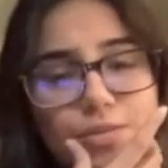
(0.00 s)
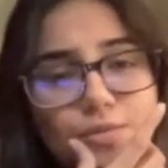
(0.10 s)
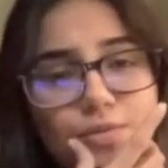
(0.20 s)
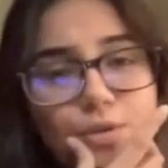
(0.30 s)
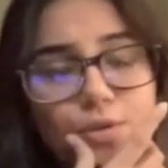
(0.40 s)
to
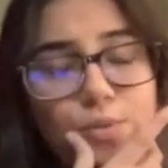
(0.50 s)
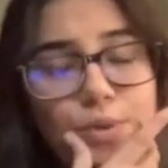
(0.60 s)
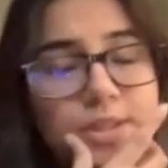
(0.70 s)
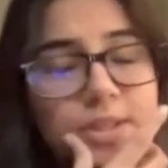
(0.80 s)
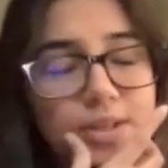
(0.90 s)
look
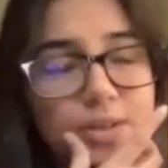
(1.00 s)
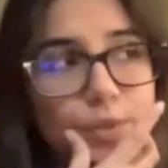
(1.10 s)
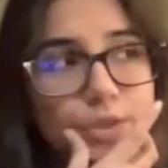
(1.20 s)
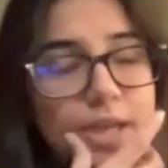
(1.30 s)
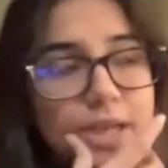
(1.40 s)
within,
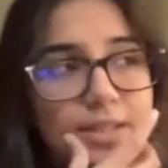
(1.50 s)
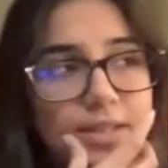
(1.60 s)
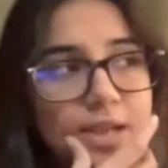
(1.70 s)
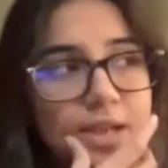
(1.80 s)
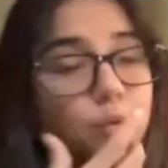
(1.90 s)
which I
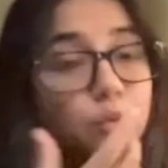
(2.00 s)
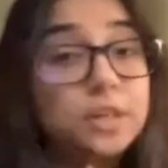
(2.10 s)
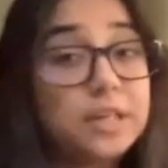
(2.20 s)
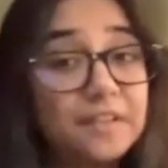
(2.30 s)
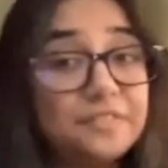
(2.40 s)
think I
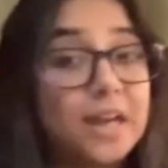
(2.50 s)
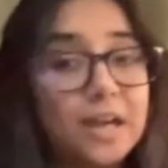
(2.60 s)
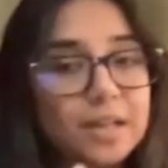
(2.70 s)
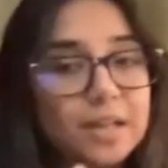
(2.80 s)
wouldn't have done